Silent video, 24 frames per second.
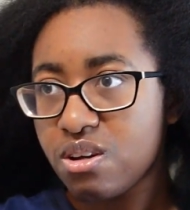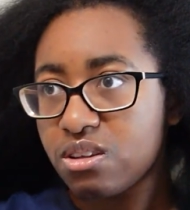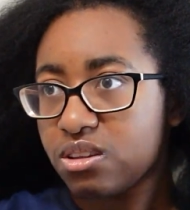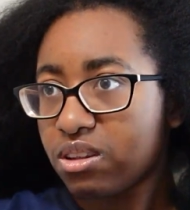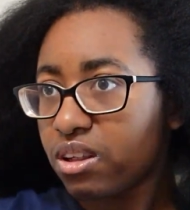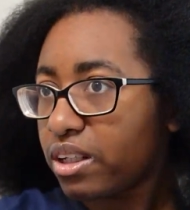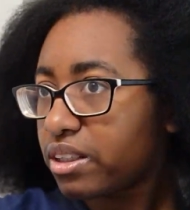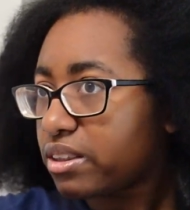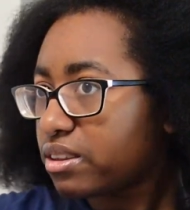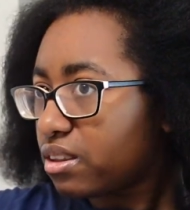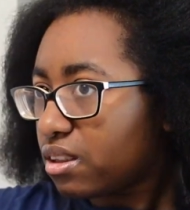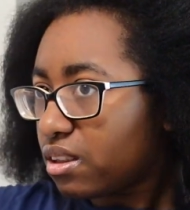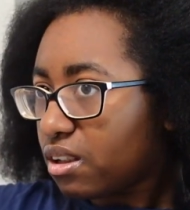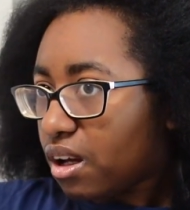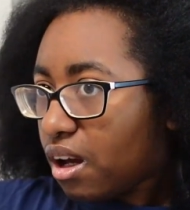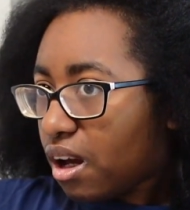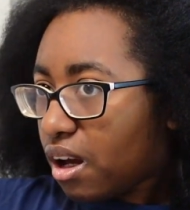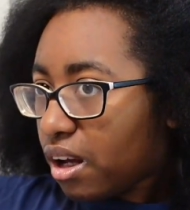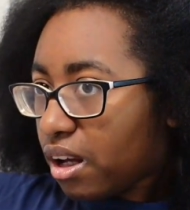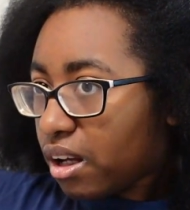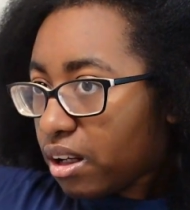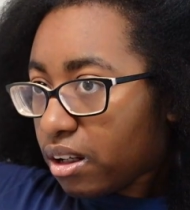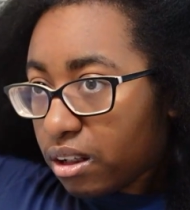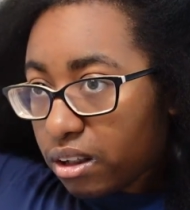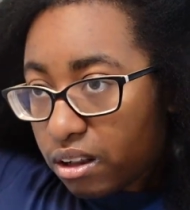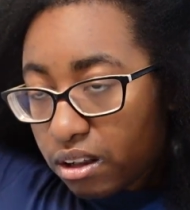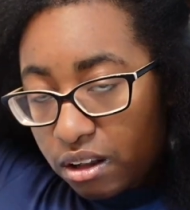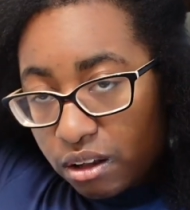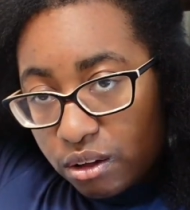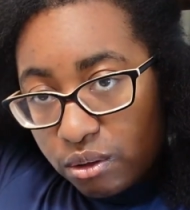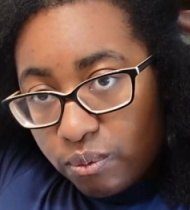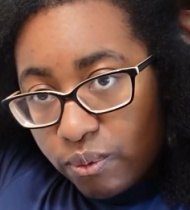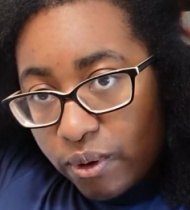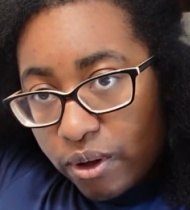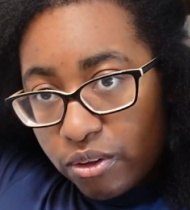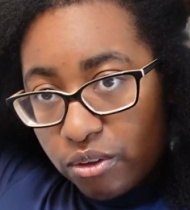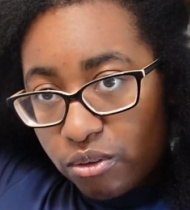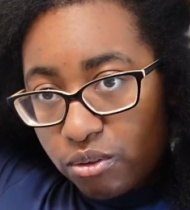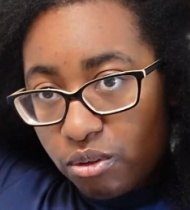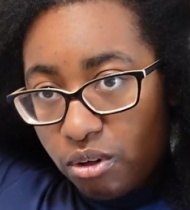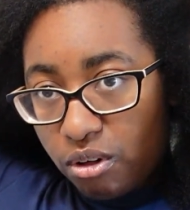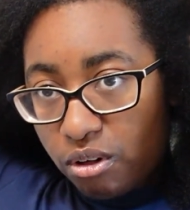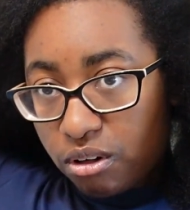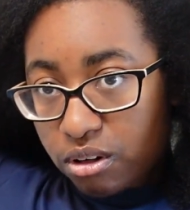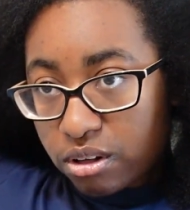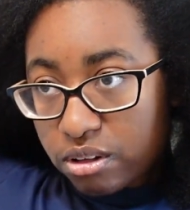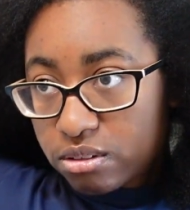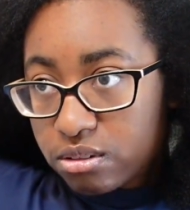I said I'd rather
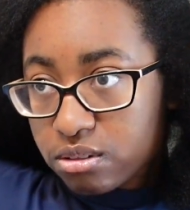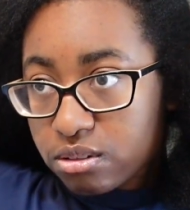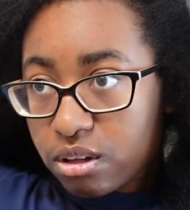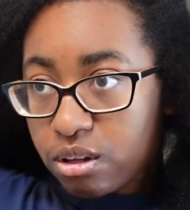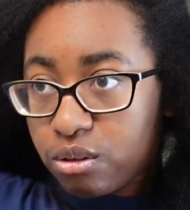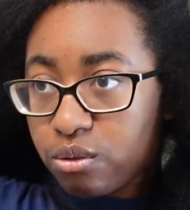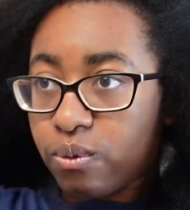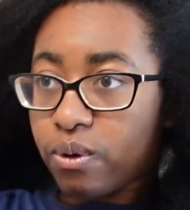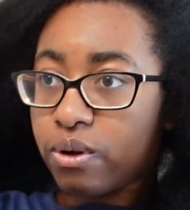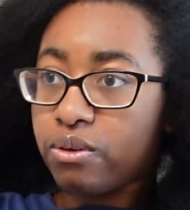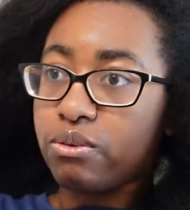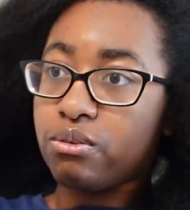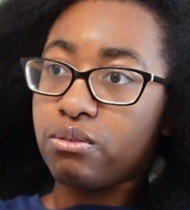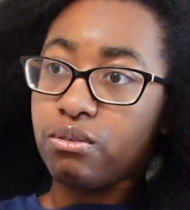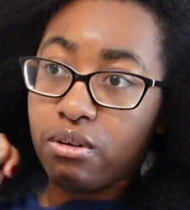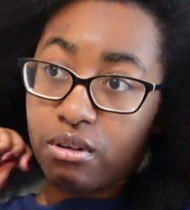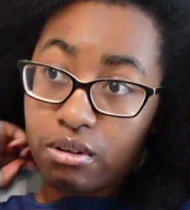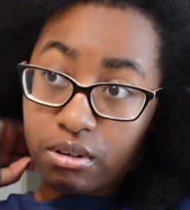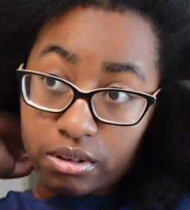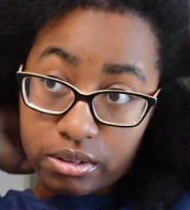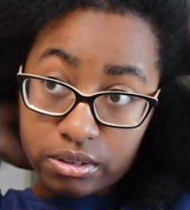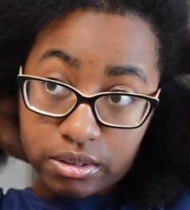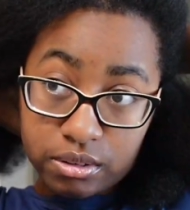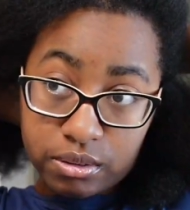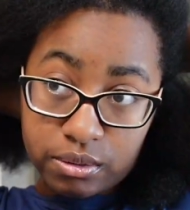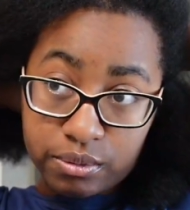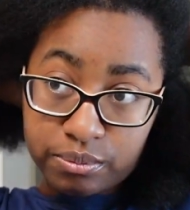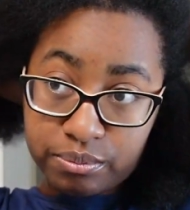not. I'd rather not.